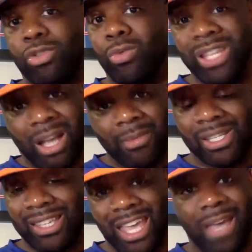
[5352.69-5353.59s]
So when he comes
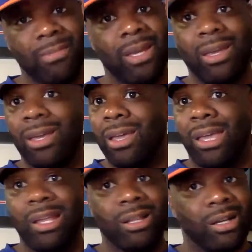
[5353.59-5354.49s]
to camp,
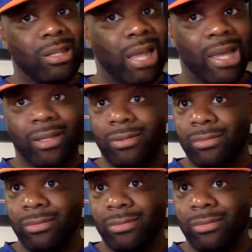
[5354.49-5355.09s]
he looking like